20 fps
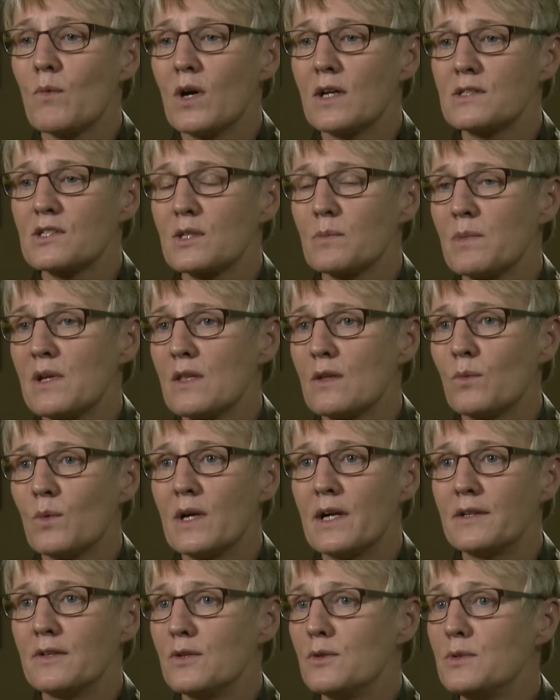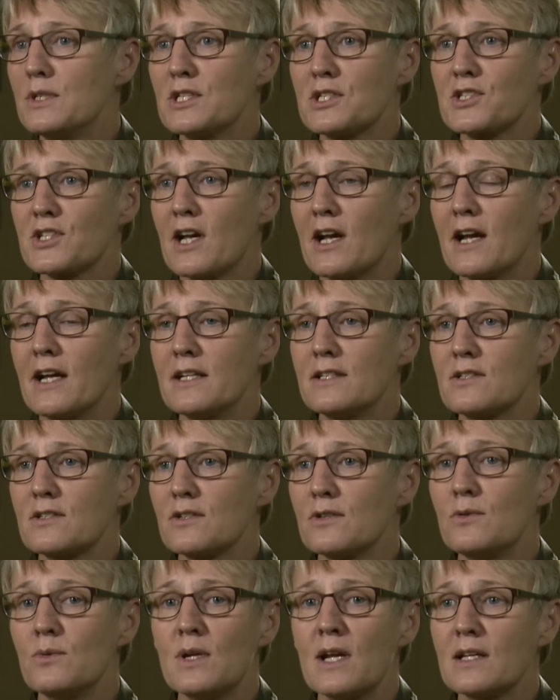wants to be the one who decides
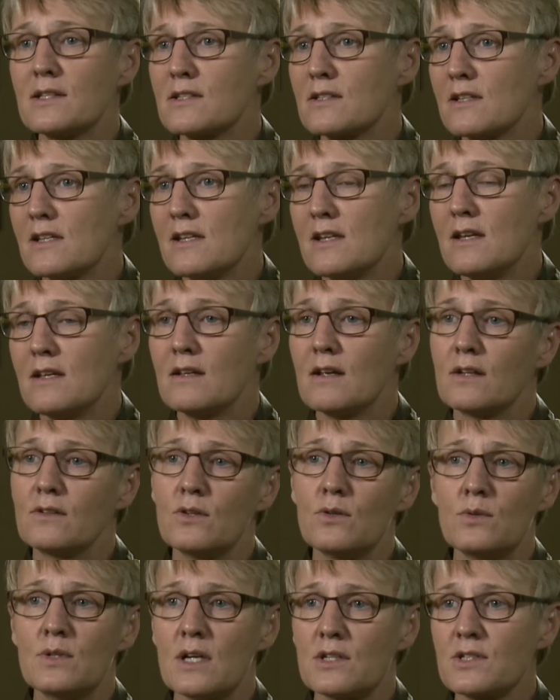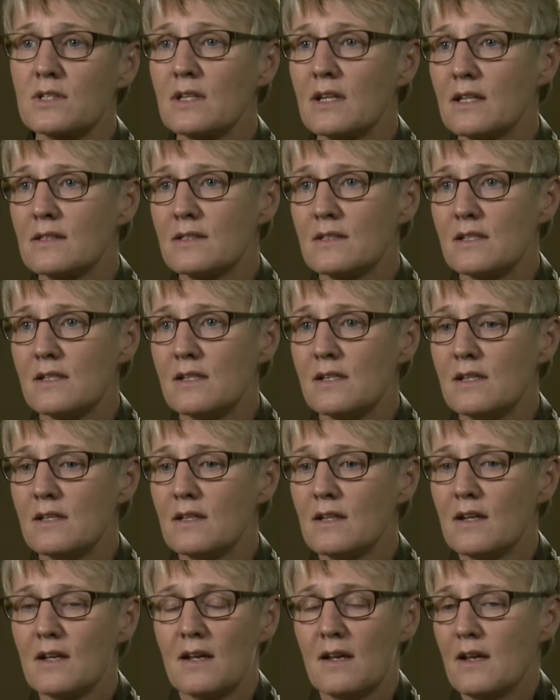who gets to eat and who doesn't get to eat.
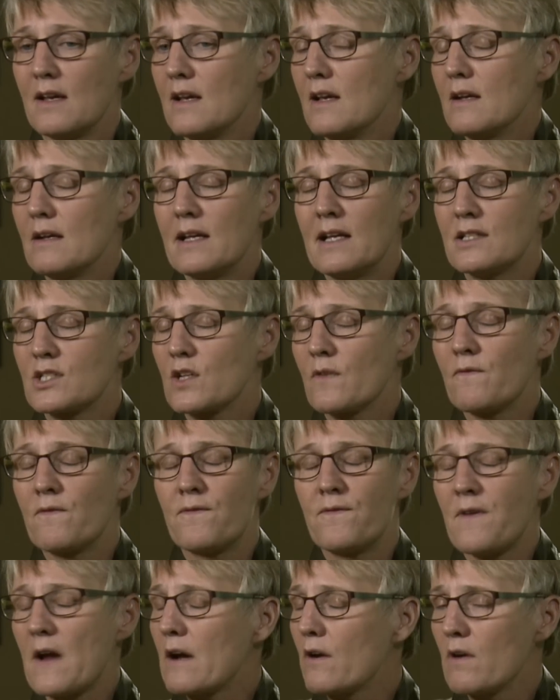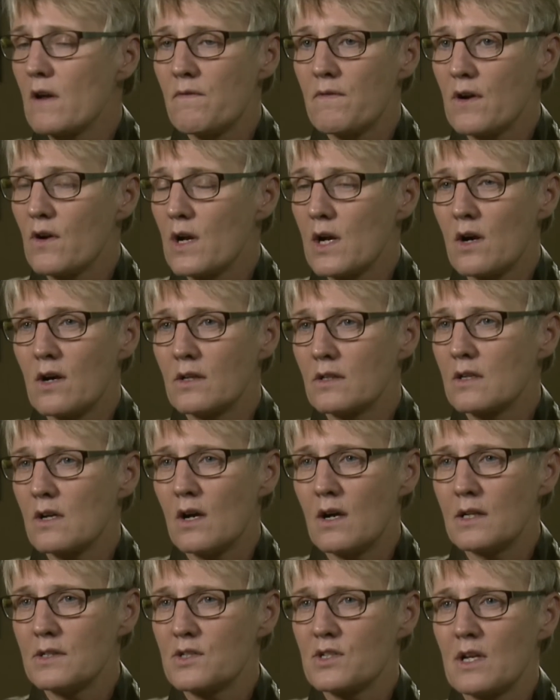It's a very, very hard
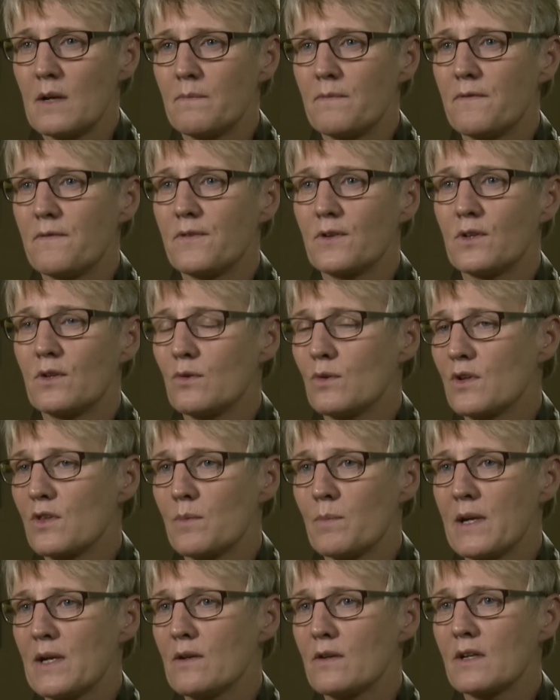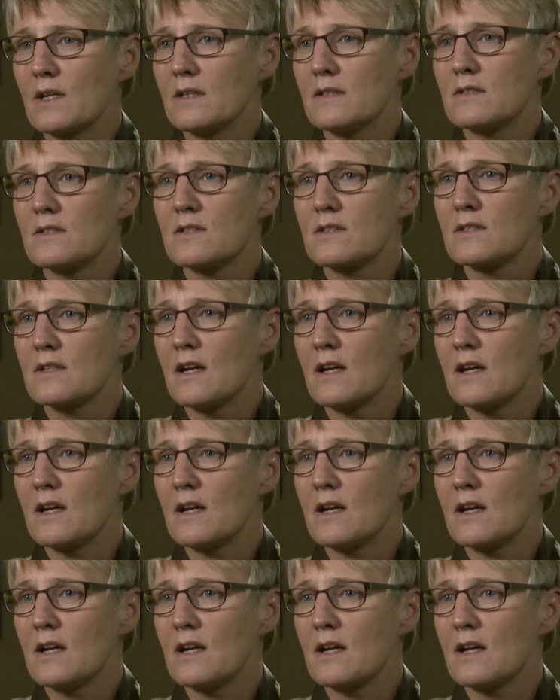concept for North Americans